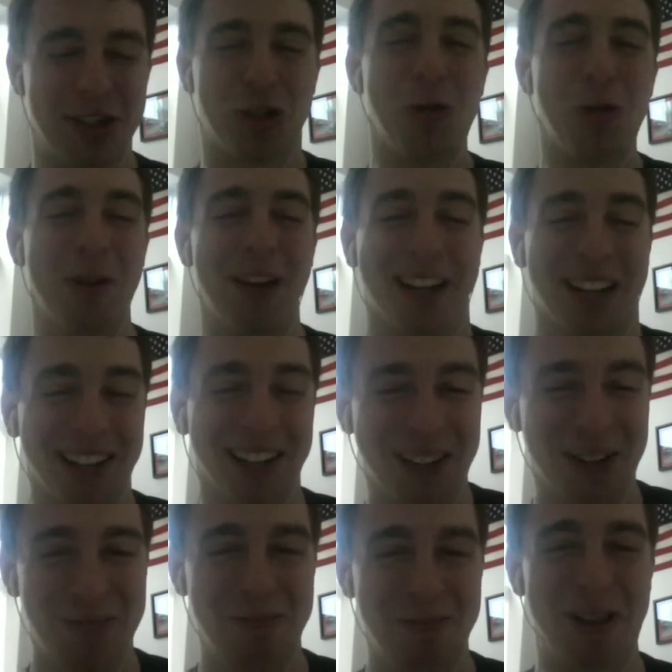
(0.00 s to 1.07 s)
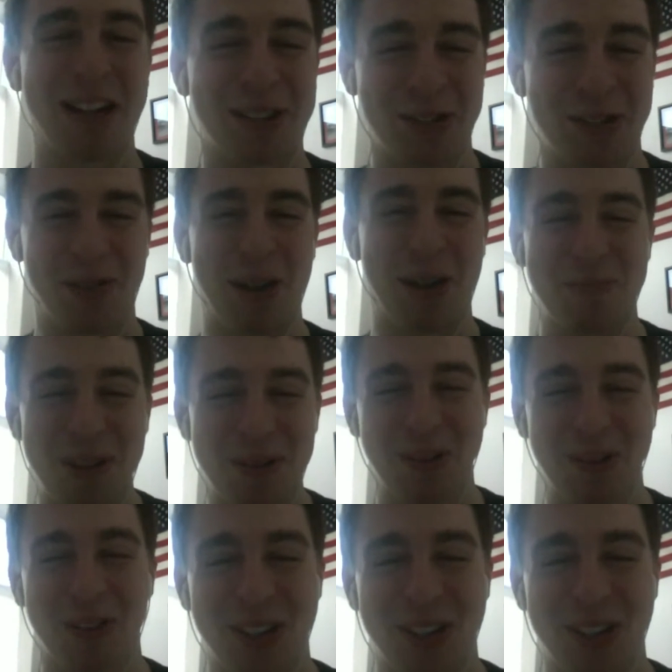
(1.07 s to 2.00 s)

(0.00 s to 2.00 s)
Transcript: too big. He'll block too many people.